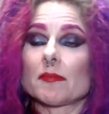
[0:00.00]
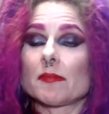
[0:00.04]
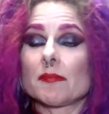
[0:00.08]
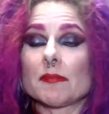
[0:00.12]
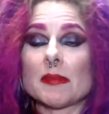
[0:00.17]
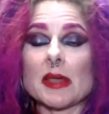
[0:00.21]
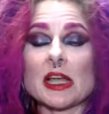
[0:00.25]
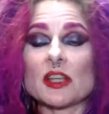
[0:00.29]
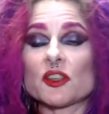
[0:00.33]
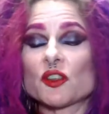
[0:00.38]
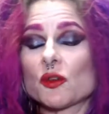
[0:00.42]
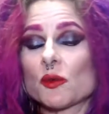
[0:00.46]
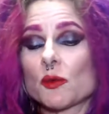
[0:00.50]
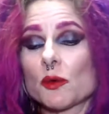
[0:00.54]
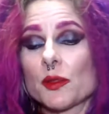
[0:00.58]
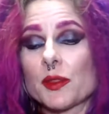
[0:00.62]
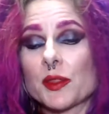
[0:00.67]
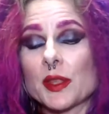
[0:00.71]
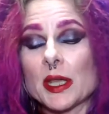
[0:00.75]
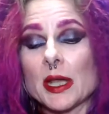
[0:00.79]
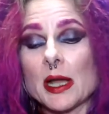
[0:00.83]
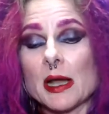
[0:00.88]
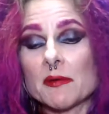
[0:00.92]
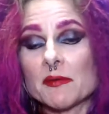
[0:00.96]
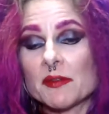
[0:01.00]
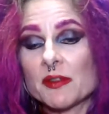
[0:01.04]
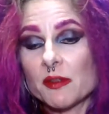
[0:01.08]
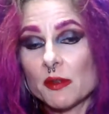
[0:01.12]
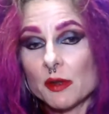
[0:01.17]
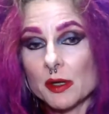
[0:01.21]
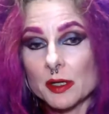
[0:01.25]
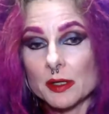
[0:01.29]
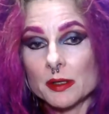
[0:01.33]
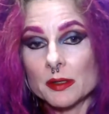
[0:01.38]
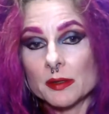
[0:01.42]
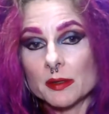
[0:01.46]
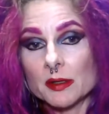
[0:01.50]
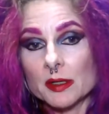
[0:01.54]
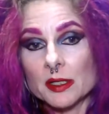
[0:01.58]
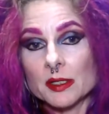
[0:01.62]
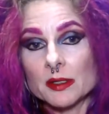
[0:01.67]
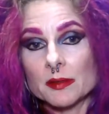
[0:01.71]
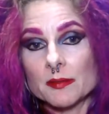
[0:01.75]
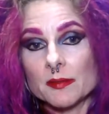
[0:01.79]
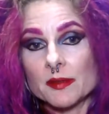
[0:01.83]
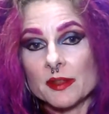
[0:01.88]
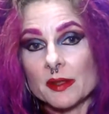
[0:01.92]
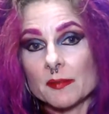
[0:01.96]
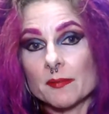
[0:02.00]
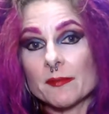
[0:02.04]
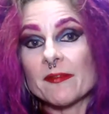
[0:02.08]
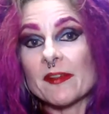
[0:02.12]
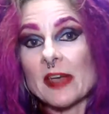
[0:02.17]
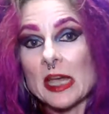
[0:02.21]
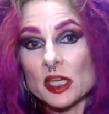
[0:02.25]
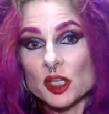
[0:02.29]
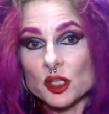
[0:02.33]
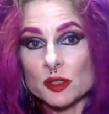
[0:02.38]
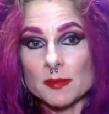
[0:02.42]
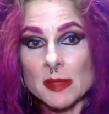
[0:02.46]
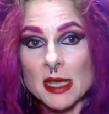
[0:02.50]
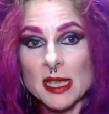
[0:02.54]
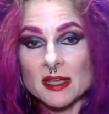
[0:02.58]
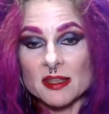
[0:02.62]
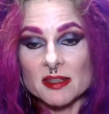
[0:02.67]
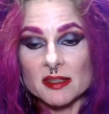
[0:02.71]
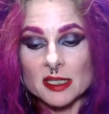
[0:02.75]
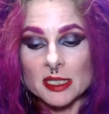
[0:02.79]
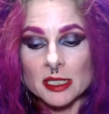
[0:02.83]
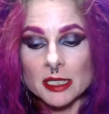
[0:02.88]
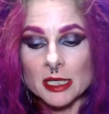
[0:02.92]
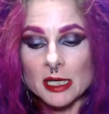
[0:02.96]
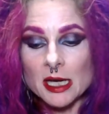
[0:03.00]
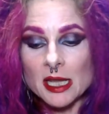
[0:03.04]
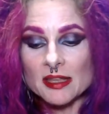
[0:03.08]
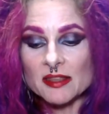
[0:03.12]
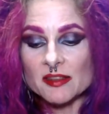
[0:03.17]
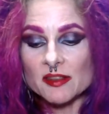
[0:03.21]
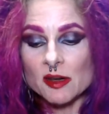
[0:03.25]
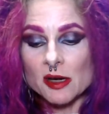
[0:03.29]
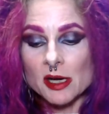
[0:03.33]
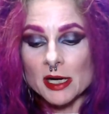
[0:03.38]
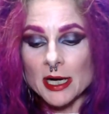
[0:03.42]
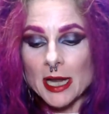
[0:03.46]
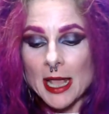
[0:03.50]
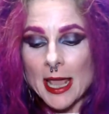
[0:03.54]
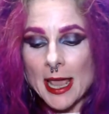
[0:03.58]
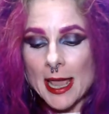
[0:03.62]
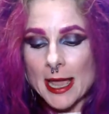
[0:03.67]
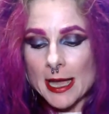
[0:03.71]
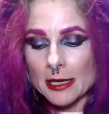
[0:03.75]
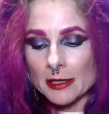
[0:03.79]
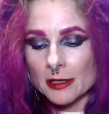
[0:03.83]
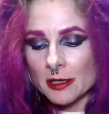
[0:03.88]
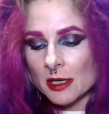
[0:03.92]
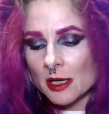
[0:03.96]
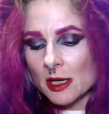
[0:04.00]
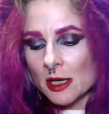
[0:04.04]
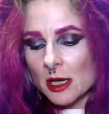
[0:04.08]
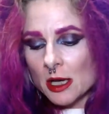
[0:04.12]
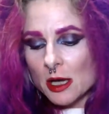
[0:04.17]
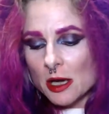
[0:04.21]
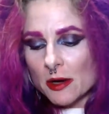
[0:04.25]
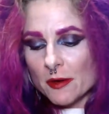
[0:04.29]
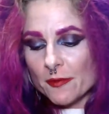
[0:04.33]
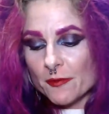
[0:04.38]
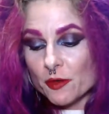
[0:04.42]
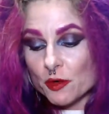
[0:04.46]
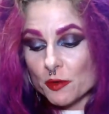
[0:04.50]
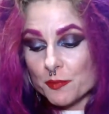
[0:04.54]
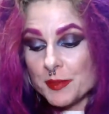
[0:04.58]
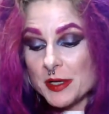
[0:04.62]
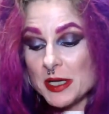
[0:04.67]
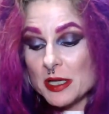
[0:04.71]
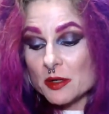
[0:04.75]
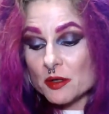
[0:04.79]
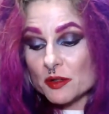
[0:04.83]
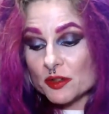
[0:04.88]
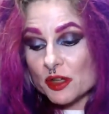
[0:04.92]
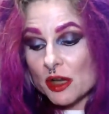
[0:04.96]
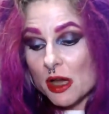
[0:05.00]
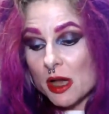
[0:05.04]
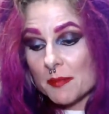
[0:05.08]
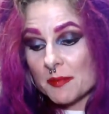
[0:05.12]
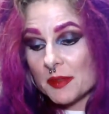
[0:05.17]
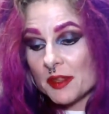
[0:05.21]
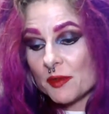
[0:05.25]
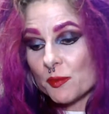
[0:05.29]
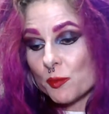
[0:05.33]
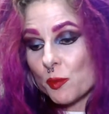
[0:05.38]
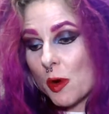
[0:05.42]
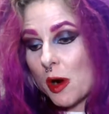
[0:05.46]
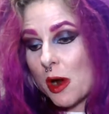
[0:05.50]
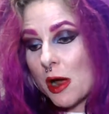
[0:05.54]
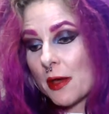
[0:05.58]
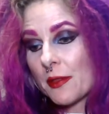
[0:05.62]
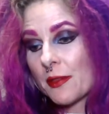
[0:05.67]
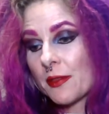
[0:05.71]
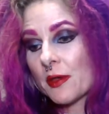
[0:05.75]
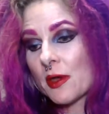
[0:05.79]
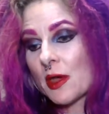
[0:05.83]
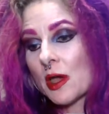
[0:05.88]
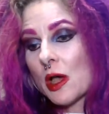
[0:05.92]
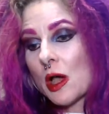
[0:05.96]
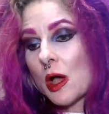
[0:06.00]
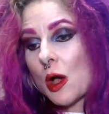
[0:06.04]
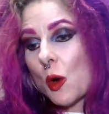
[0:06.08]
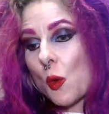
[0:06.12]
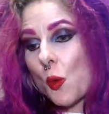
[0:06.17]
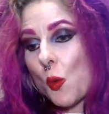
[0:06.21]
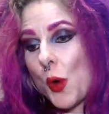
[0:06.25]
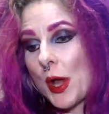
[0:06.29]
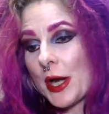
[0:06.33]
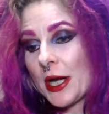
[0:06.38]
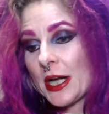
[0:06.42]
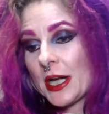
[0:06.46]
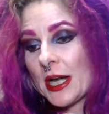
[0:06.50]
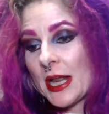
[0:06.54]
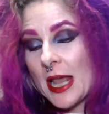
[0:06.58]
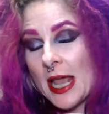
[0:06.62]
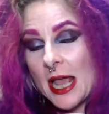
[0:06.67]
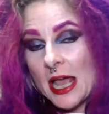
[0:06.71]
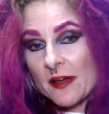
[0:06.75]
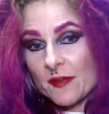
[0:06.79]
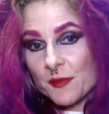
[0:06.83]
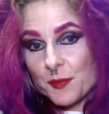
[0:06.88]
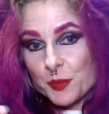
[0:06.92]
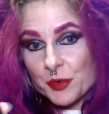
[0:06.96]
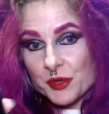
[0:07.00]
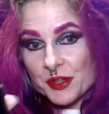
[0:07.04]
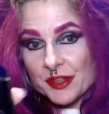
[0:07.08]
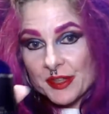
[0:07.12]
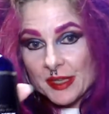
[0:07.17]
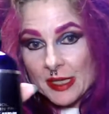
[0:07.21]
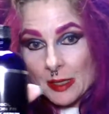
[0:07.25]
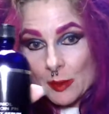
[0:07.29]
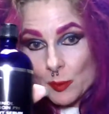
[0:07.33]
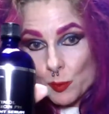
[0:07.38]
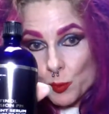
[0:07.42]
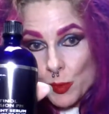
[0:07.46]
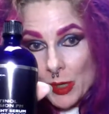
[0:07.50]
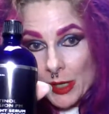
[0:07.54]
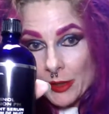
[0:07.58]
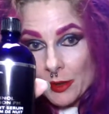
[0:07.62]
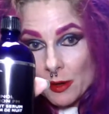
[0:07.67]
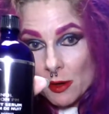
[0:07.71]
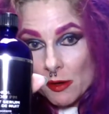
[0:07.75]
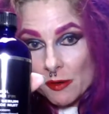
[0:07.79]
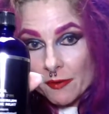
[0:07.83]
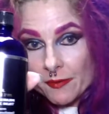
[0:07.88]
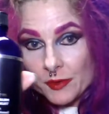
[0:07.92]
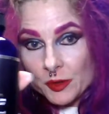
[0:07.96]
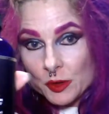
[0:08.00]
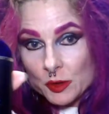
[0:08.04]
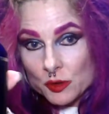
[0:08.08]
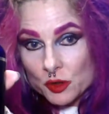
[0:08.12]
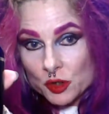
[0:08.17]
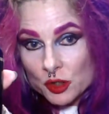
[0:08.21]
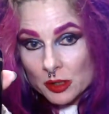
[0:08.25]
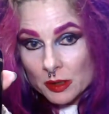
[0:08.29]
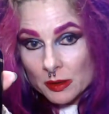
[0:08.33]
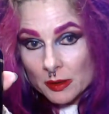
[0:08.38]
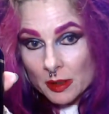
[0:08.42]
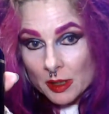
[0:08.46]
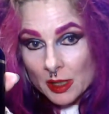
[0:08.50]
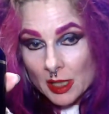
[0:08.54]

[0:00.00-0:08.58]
magical thing. I was looking in some fashion magazine and I saw an ad for Peter Thomas Roth, one and a half percent retinol fusion,